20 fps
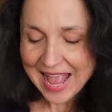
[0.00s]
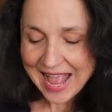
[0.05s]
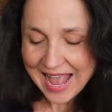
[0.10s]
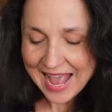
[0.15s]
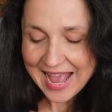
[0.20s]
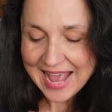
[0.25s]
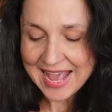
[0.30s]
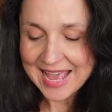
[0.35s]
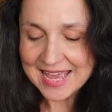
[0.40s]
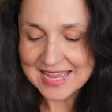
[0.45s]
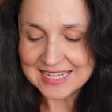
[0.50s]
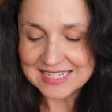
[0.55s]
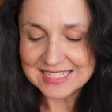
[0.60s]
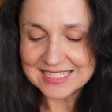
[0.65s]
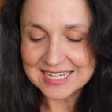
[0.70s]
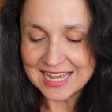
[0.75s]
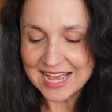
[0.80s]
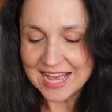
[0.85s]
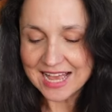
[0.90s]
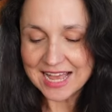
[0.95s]
And
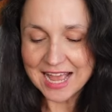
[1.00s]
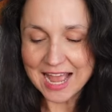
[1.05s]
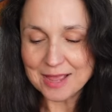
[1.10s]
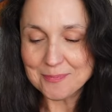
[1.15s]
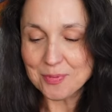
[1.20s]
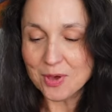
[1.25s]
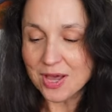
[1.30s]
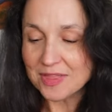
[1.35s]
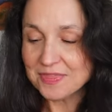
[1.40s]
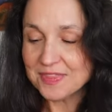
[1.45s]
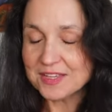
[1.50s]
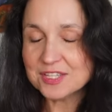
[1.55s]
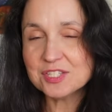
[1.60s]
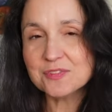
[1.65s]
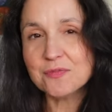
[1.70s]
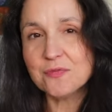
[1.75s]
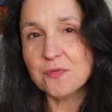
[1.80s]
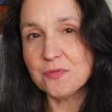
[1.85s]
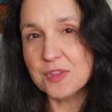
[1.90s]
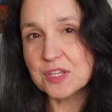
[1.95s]
I bought
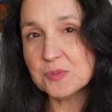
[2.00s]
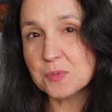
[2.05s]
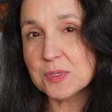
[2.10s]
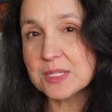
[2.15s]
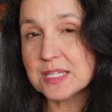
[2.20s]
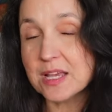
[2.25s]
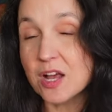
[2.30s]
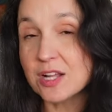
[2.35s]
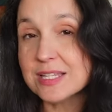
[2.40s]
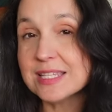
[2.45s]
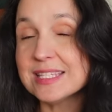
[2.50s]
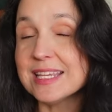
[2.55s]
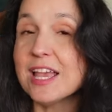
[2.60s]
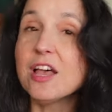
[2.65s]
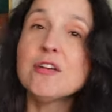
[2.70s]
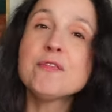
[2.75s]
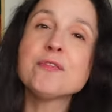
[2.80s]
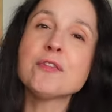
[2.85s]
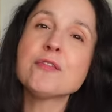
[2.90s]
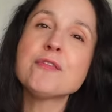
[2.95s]
this, was on
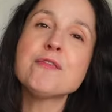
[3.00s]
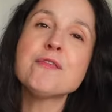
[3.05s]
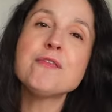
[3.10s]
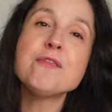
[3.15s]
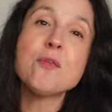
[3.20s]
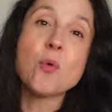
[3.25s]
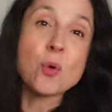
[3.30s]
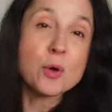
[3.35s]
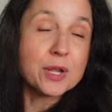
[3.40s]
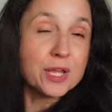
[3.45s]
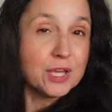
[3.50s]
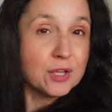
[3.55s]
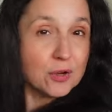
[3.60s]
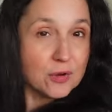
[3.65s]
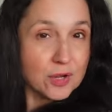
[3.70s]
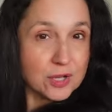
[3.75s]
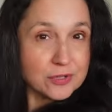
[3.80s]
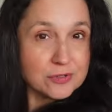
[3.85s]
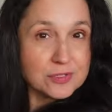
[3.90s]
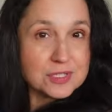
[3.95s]
sale for 40
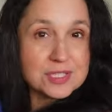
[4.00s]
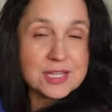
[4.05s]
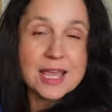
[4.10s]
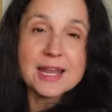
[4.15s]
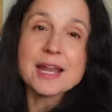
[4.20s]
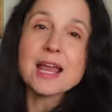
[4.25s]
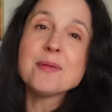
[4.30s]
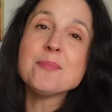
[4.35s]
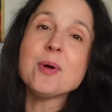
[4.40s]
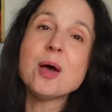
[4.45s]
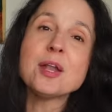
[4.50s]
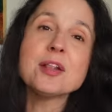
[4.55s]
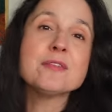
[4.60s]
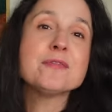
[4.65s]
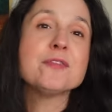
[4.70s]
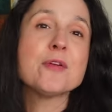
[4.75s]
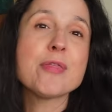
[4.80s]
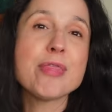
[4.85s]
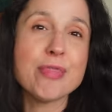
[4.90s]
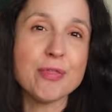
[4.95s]
euros and I bought it
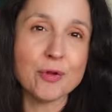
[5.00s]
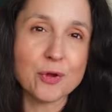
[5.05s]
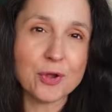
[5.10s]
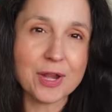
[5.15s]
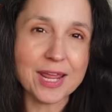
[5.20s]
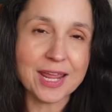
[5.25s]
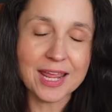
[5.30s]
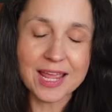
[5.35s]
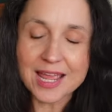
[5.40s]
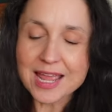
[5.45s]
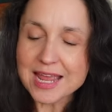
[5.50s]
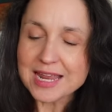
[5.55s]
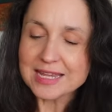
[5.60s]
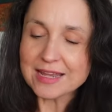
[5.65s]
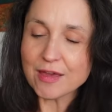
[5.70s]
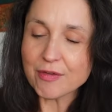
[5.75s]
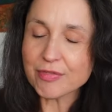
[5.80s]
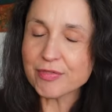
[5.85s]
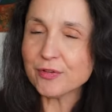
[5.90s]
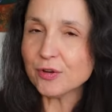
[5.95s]
for 30.
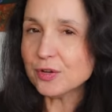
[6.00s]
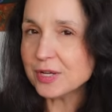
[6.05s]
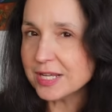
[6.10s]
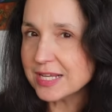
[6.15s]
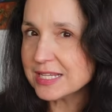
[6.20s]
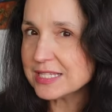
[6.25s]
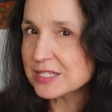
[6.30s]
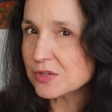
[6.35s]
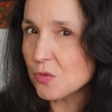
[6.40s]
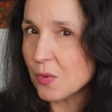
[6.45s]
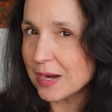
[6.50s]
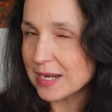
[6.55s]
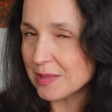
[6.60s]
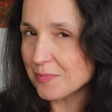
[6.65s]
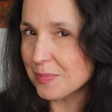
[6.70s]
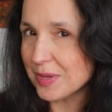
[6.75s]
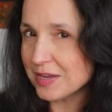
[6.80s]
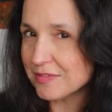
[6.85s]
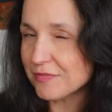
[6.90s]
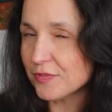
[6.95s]
Now 30 is quite a
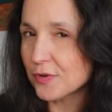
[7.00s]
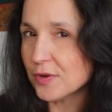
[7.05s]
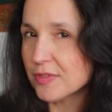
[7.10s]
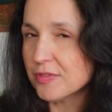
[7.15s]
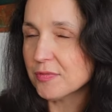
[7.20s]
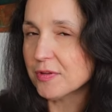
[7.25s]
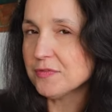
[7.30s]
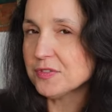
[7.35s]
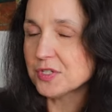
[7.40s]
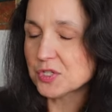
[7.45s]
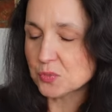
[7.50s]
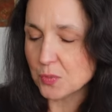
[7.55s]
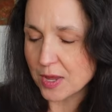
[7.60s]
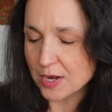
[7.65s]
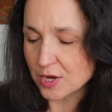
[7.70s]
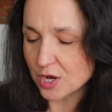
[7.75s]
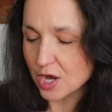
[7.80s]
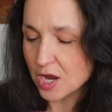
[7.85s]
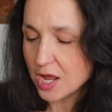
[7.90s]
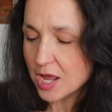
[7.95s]
bit for a thrifted
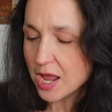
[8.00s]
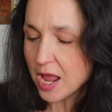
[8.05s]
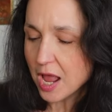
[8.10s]
sweater,